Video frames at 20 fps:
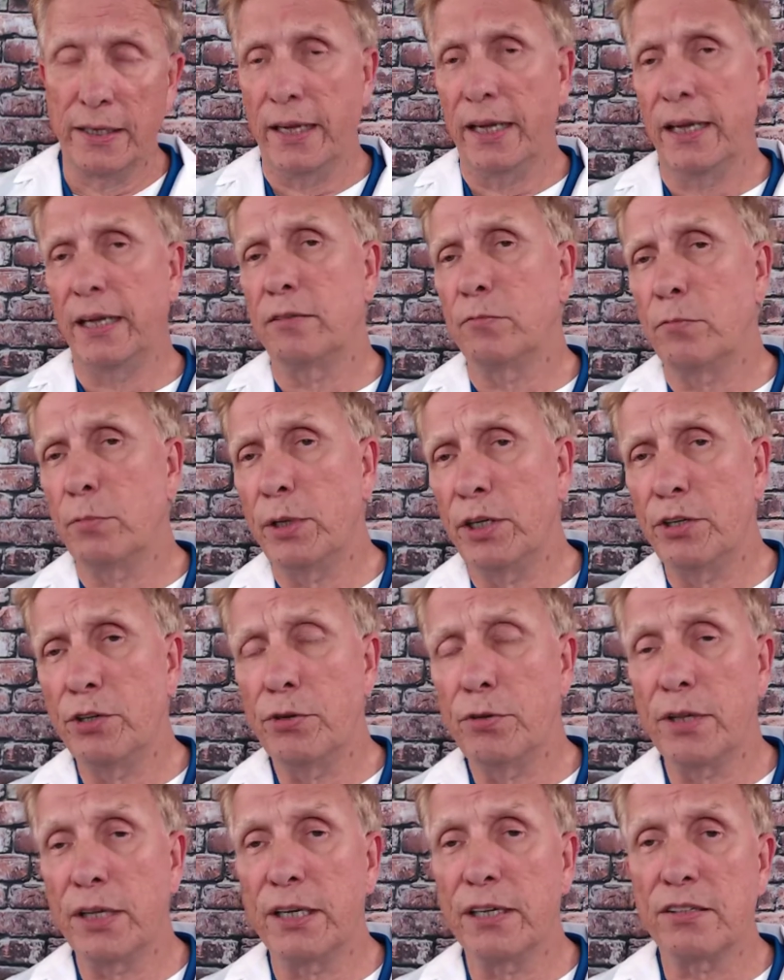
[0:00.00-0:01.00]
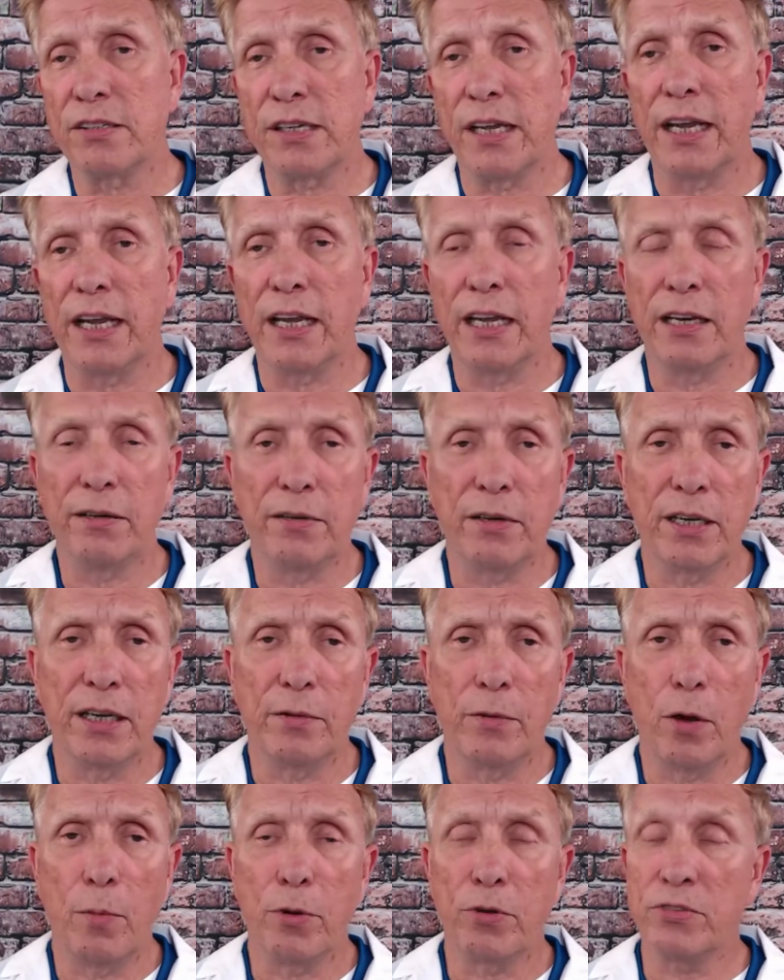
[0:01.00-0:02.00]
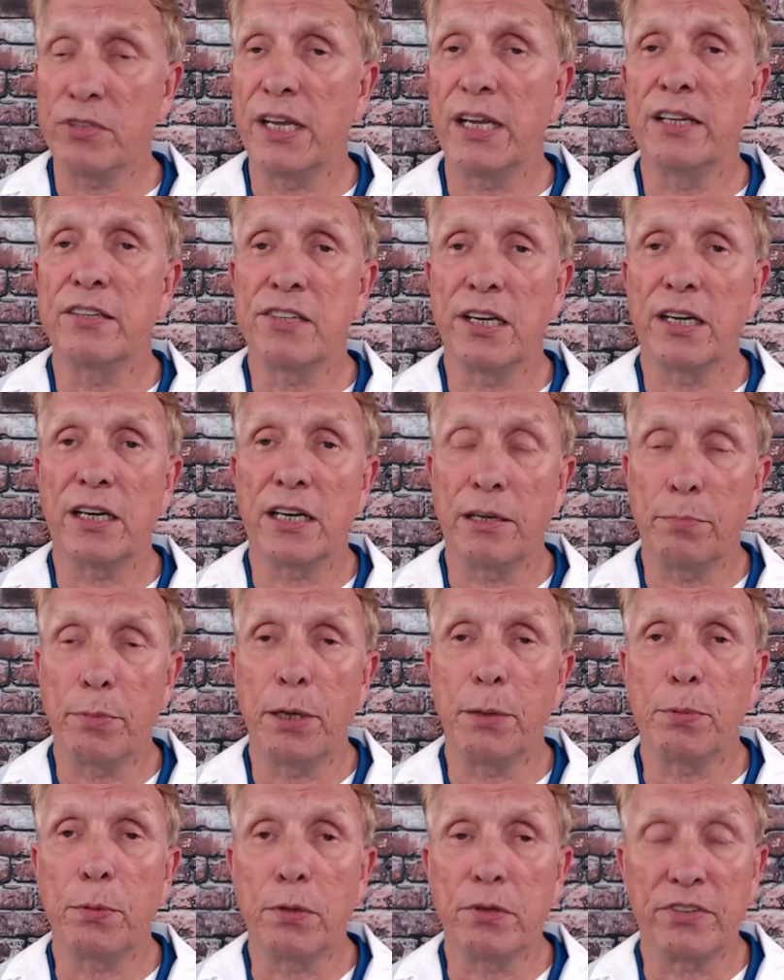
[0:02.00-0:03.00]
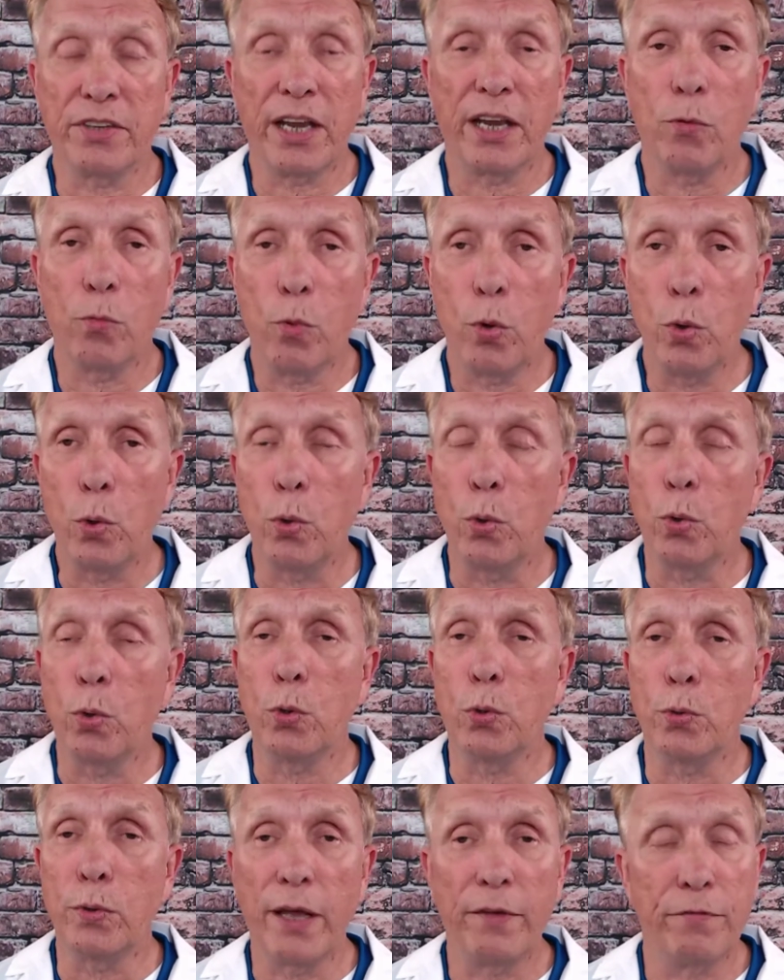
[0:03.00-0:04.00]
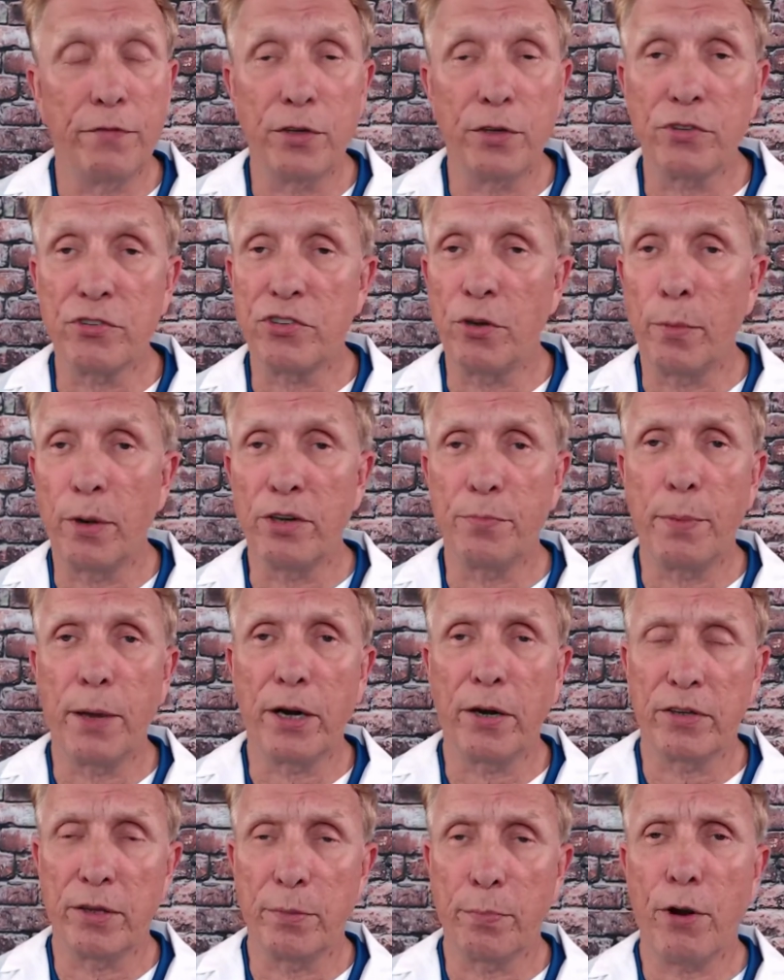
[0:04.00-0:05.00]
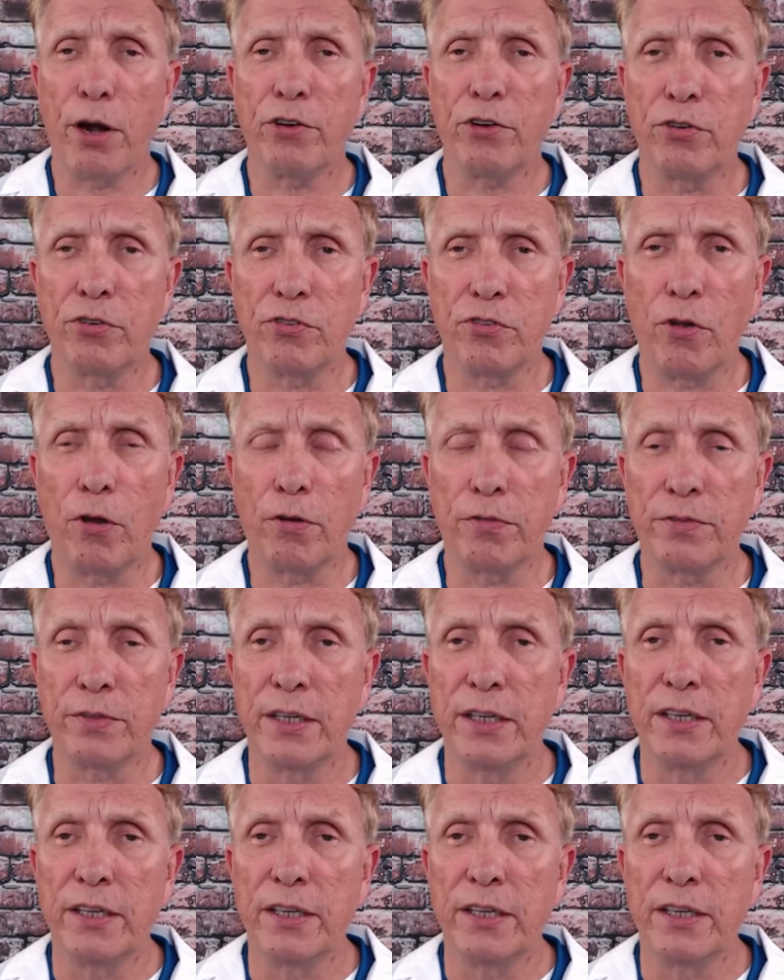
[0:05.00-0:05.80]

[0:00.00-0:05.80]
And we do this, and almost instantly people will say, ooh, ooh, that feels so much better. The pressure's off.